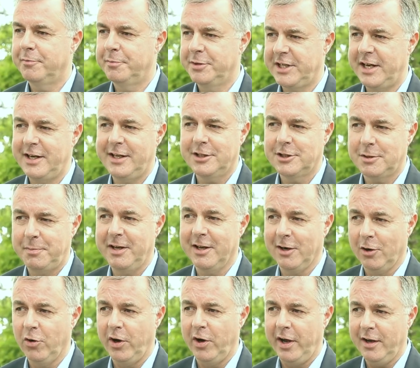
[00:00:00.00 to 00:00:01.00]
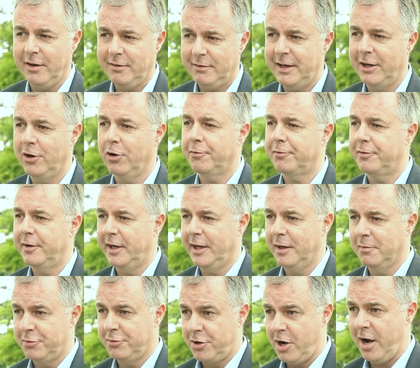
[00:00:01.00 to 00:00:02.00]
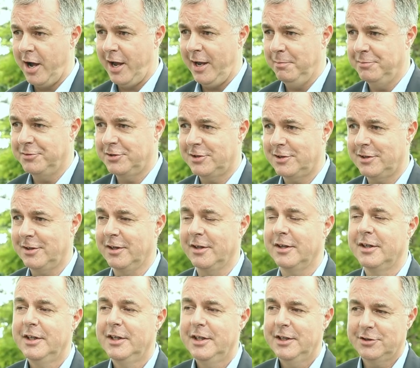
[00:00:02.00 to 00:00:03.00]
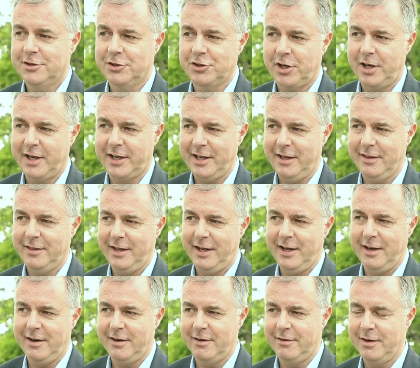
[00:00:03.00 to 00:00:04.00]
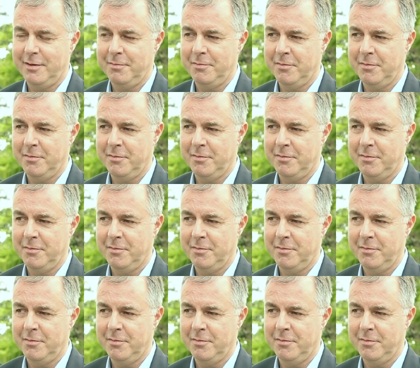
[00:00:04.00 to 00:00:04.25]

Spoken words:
pretending to be a lawyer and offering bribes to try and get their